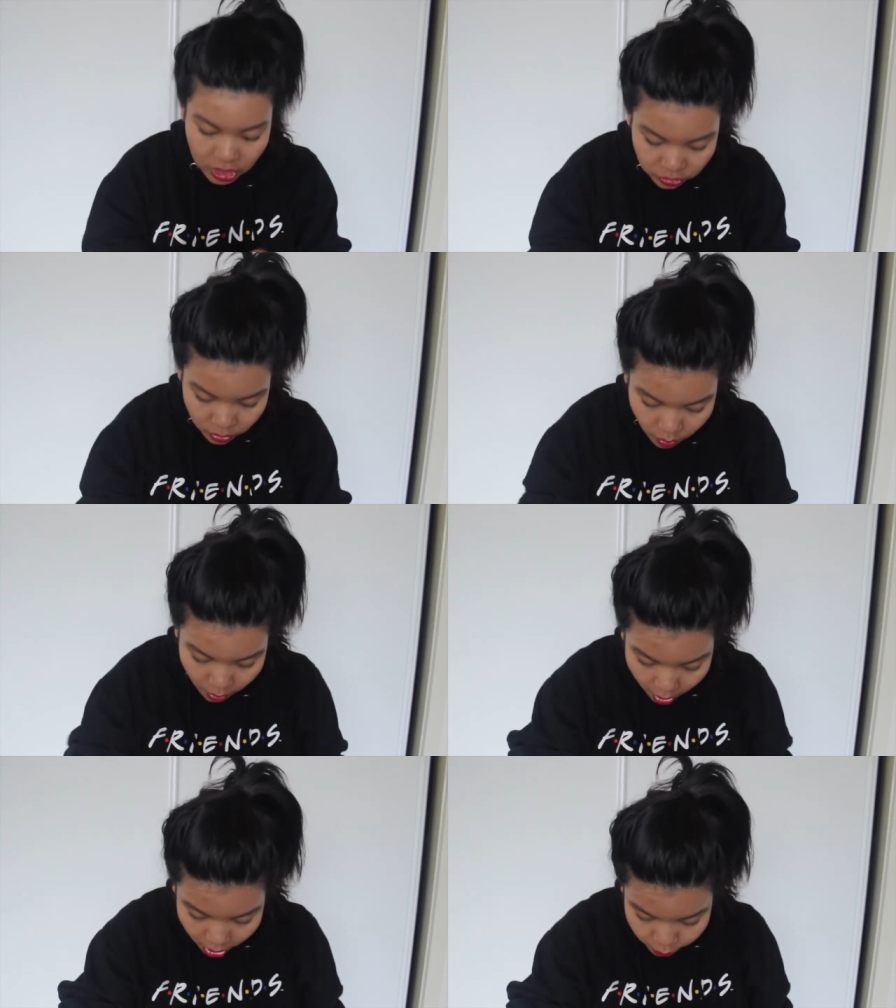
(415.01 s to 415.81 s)
So
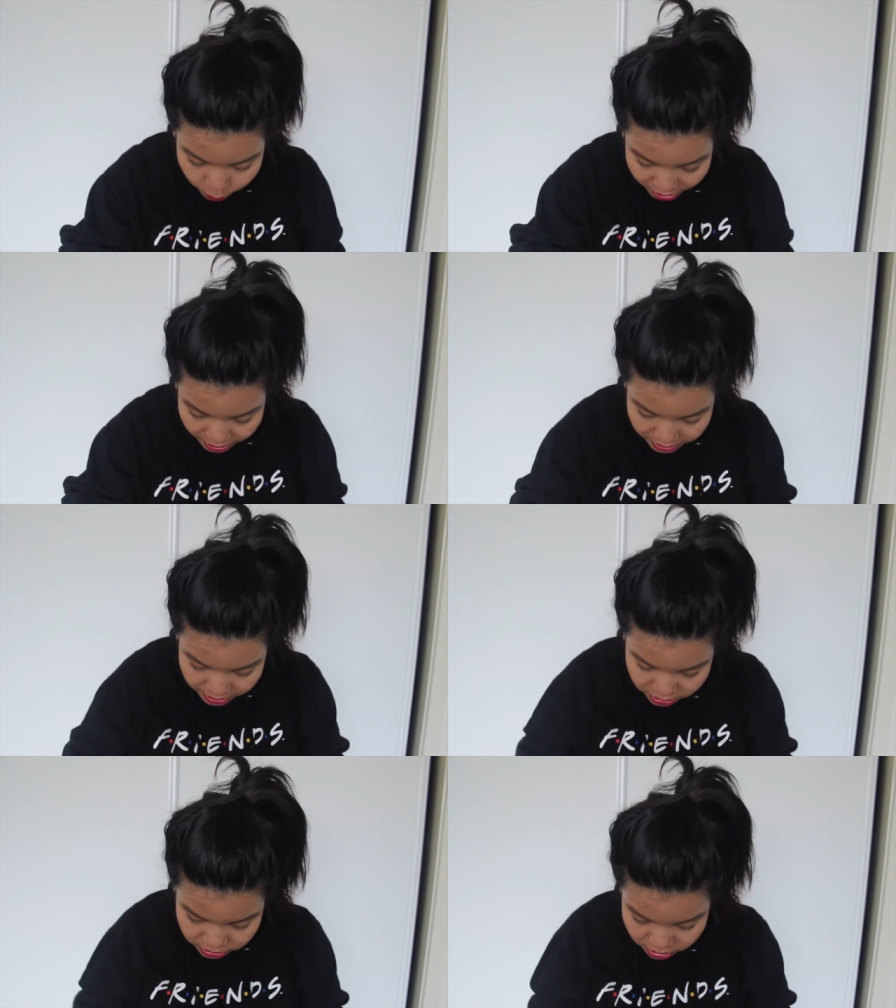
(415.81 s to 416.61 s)
why
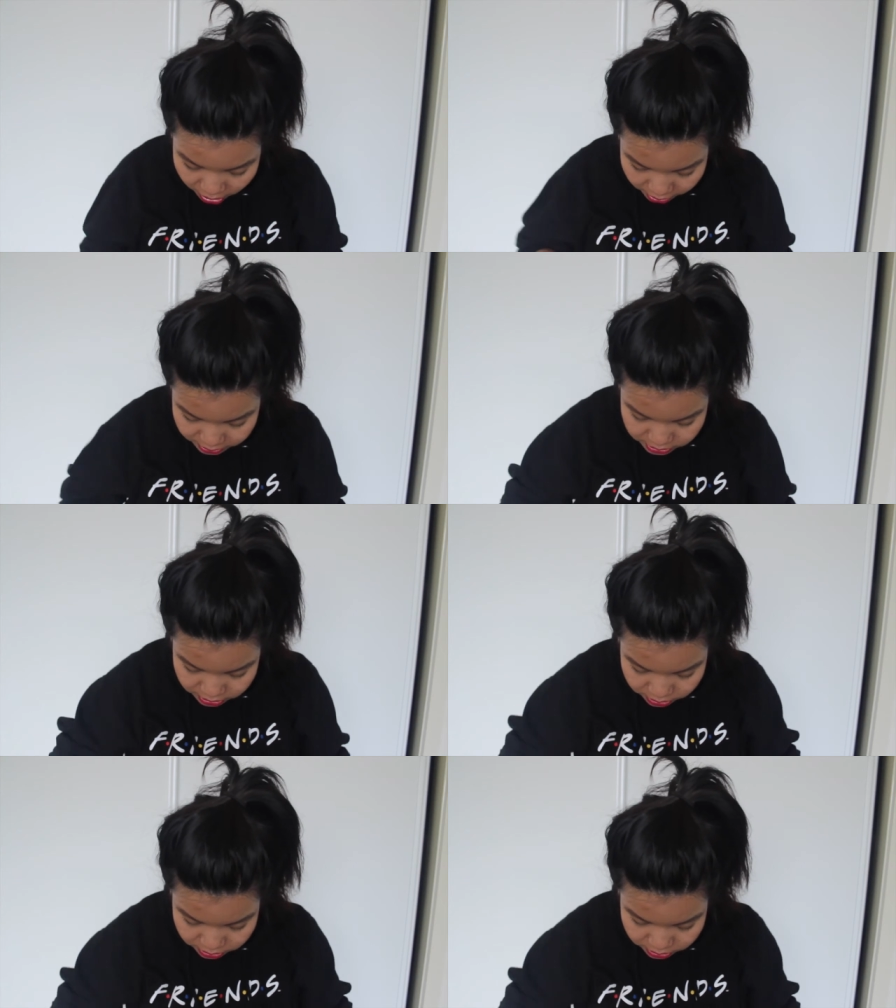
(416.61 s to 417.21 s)
not?